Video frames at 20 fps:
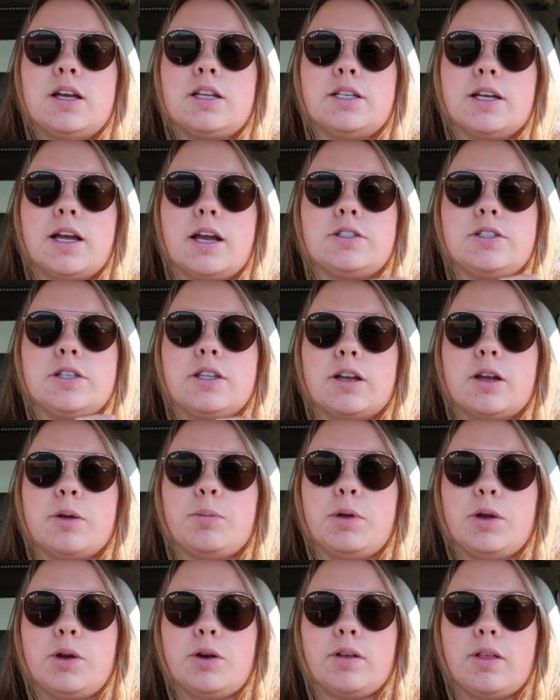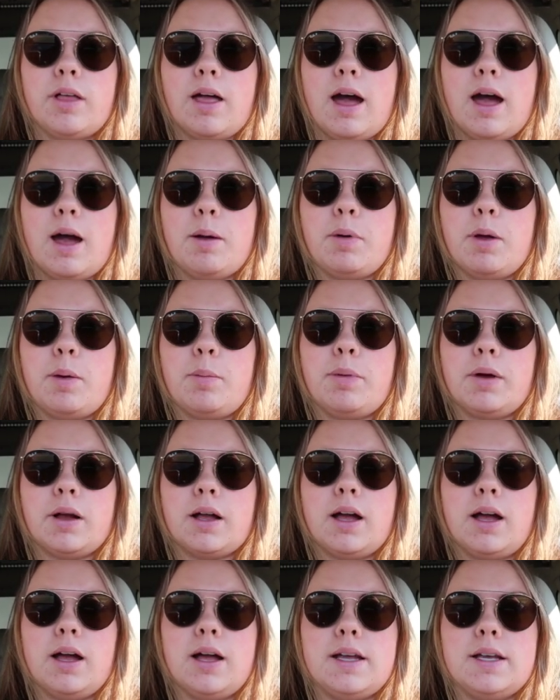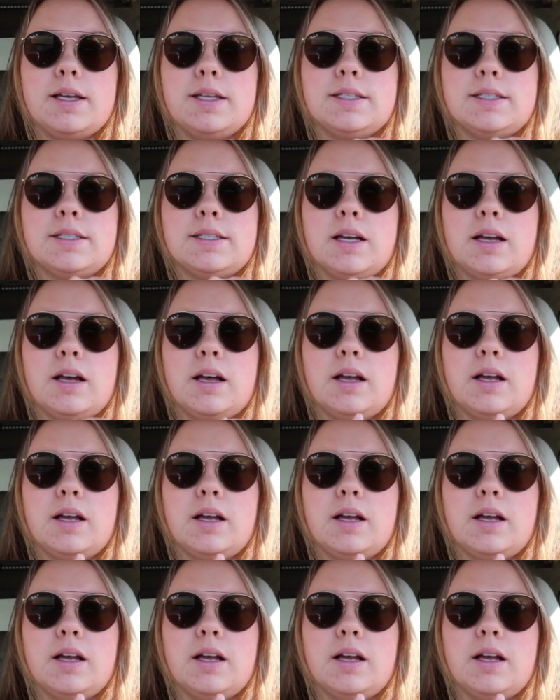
to go to the computer lab, because